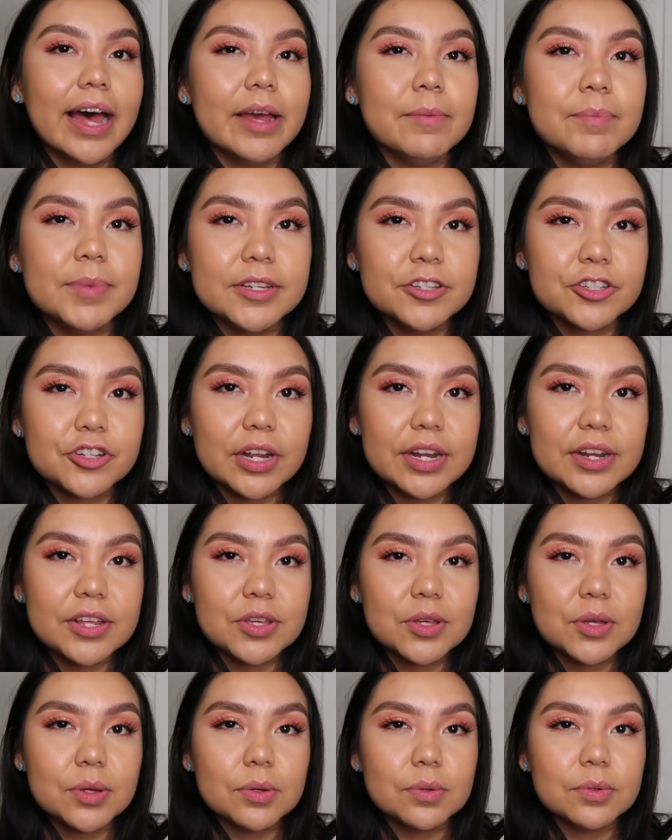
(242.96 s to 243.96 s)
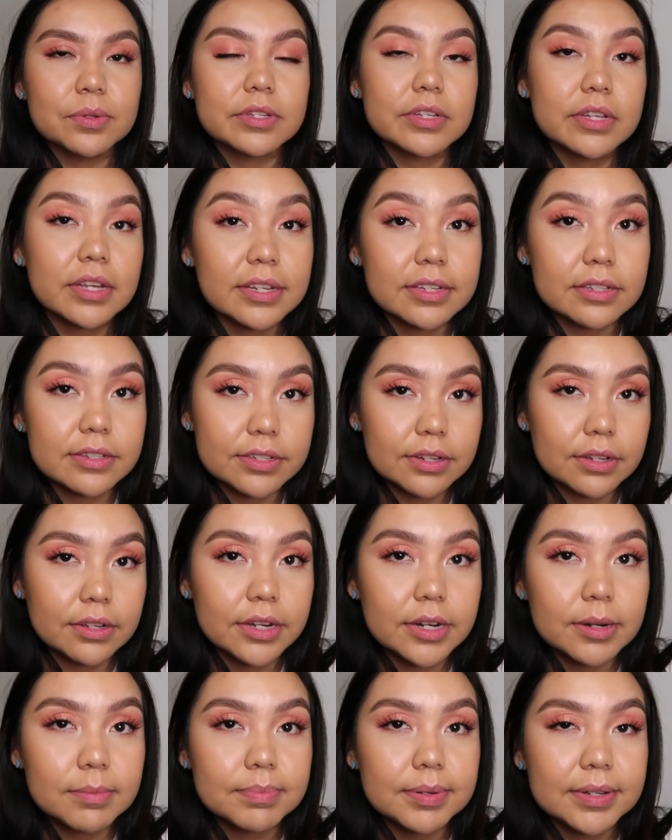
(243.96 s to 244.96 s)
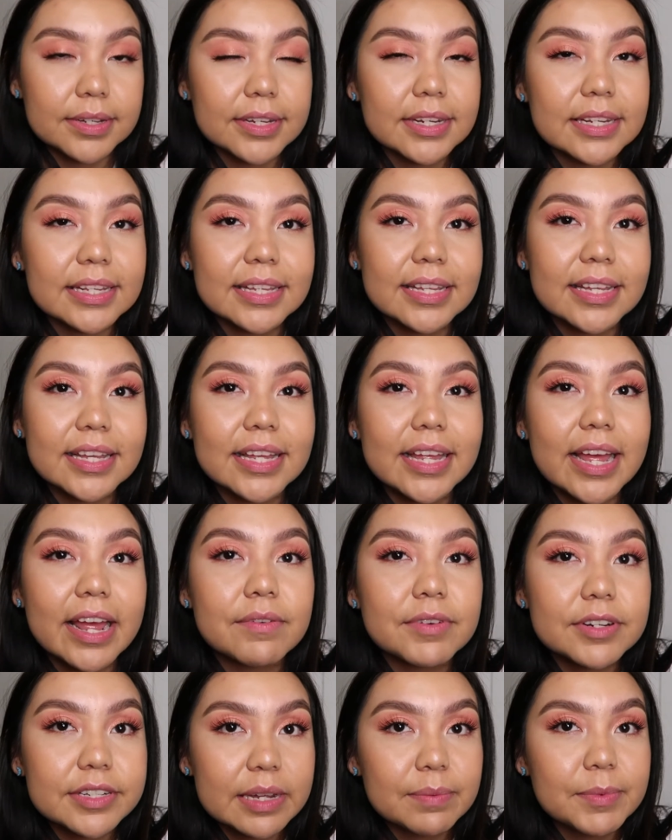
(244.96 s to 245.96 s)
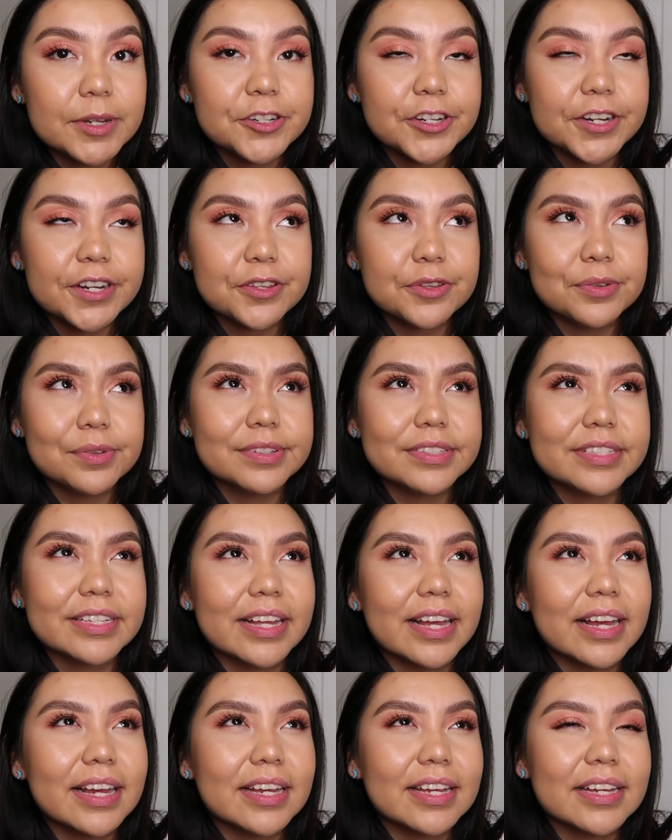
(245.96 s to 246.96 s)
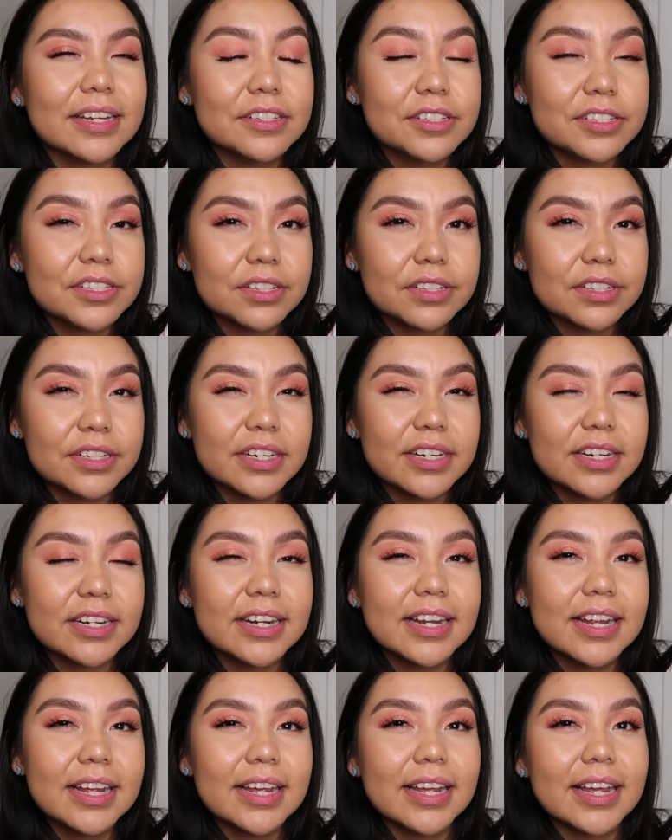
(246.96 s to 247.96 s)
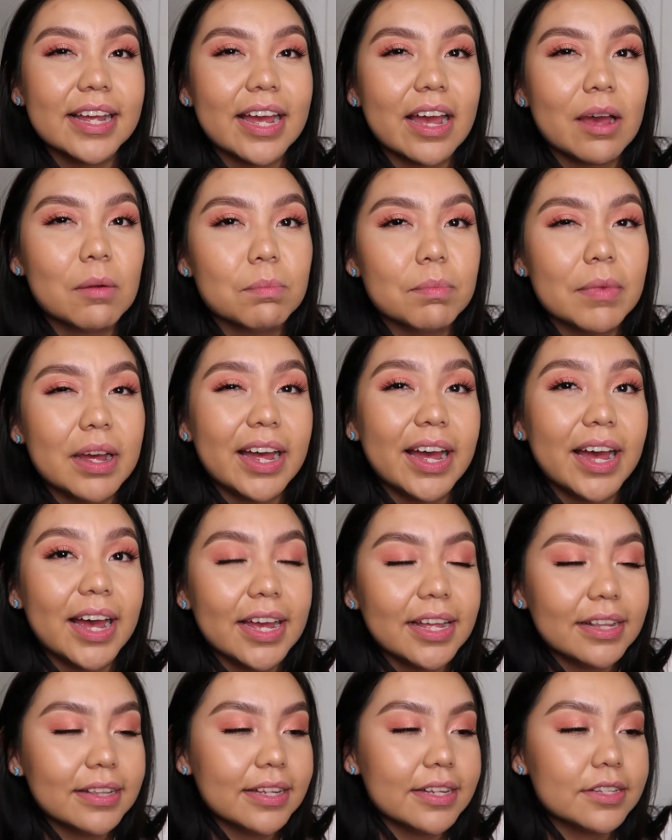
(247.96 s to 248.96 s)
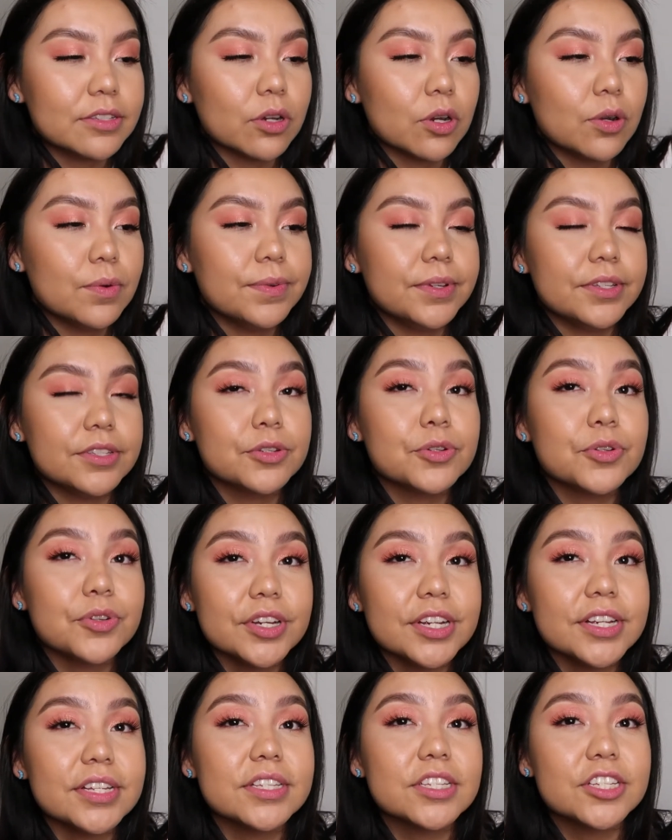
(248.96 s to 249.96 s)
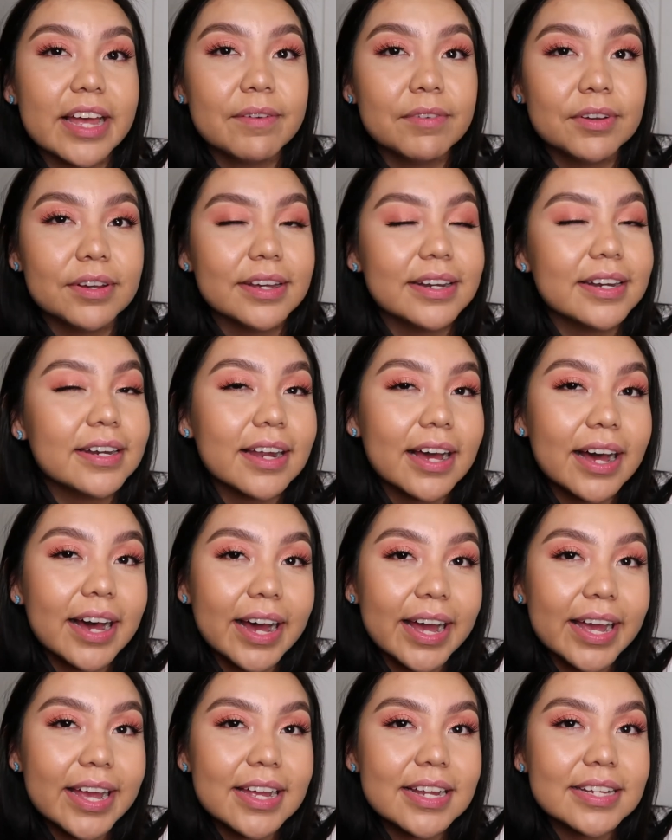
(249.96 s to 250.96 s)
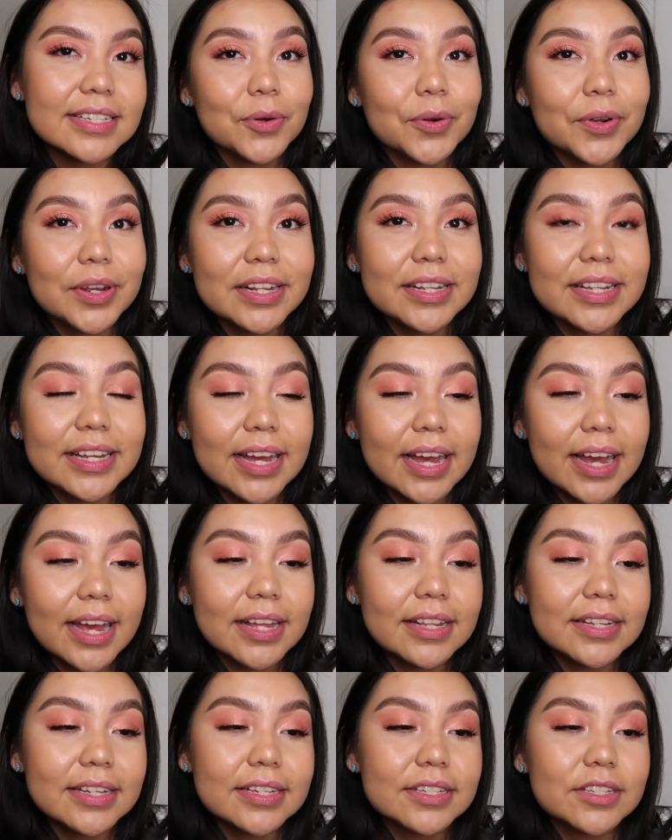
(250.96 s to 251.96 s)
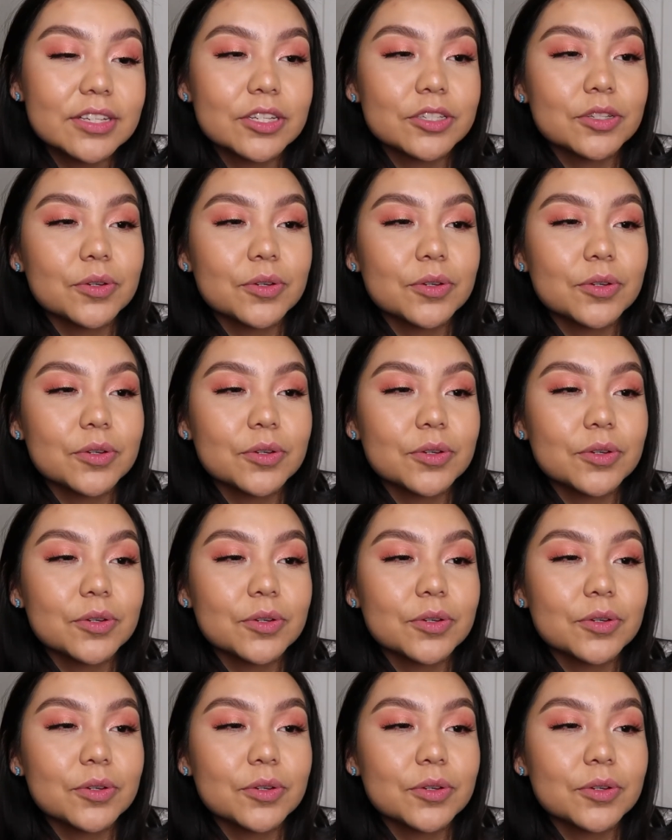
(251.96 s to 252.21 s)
I've been trying to use concealer, but every time I try to use concealer, my eyelids always crease. I have hooded eye, oily eyelids.